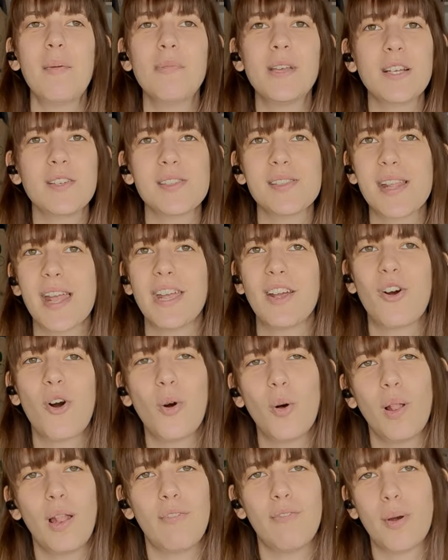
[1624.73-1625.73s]
because they
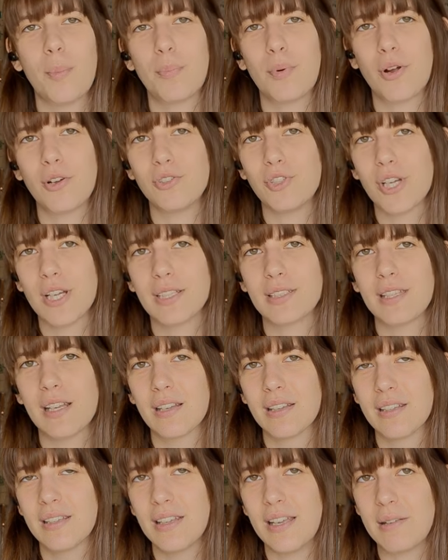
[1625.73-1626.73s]
all have a project
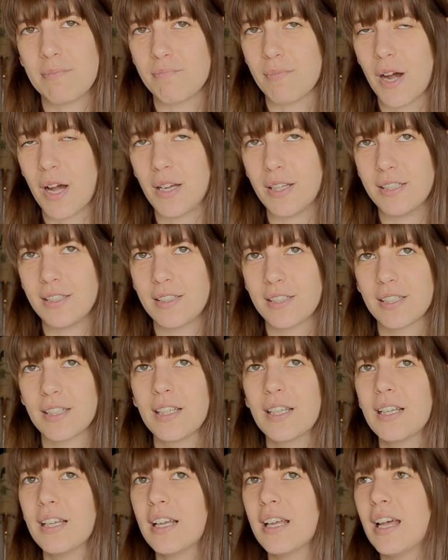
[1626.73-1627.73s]
in mind.
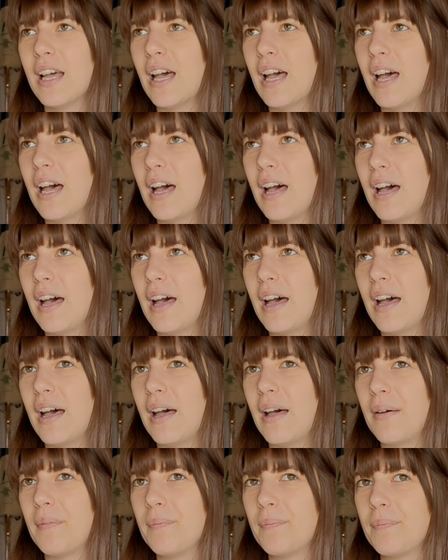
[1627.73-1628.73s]

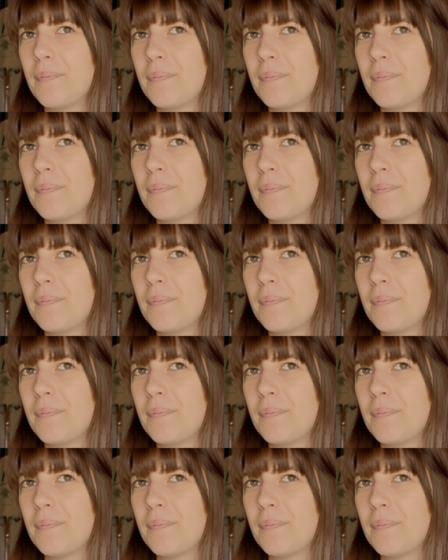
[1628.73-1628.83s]
I